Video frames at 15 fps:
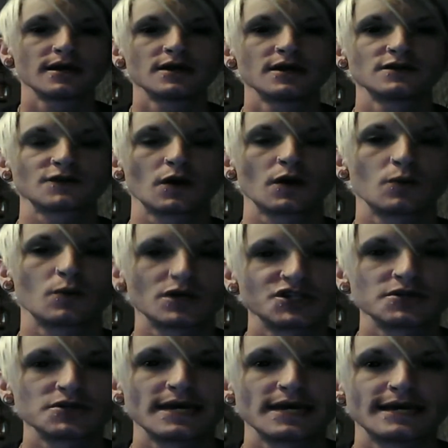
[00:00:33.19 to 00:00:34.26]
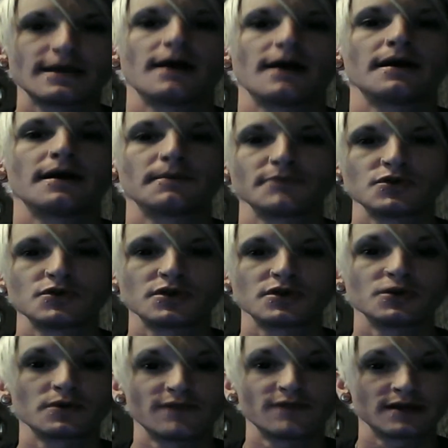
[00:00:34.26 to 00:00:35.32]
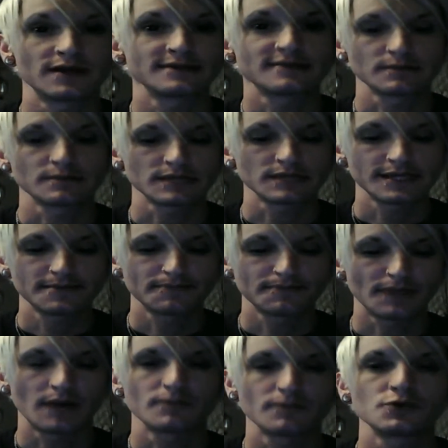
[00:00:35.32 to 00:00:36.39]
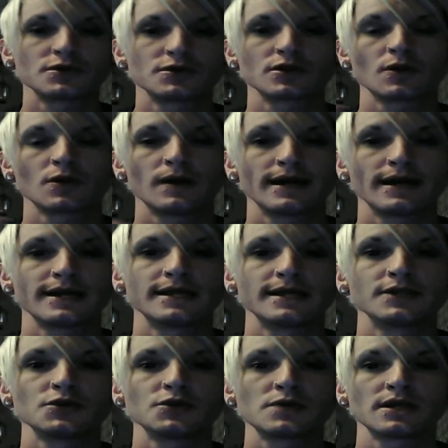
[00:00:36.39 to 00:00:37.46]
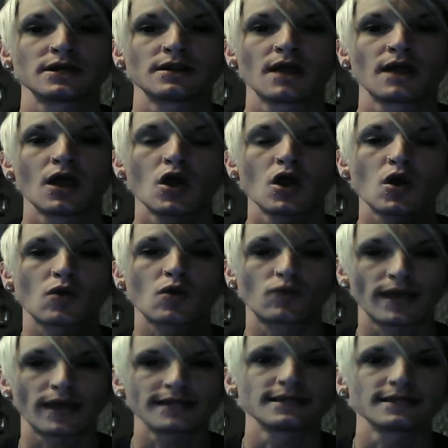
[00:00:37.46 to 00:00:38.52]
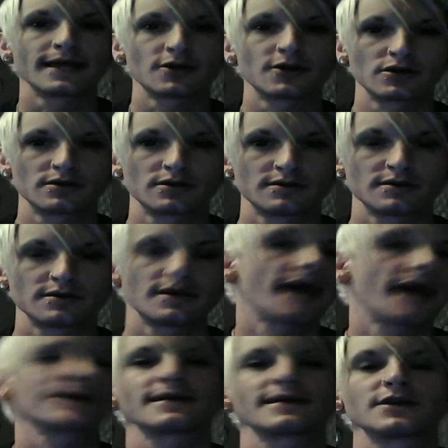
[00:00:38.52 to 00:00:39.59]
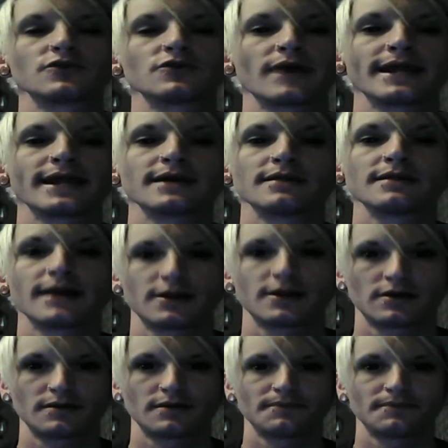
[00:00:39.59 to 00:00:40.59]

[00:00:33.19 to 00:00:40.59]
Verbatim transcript: So what you get, um, you can do it very simply. Um, you can go ahead and you can write a letter. Act like you're writing a letter.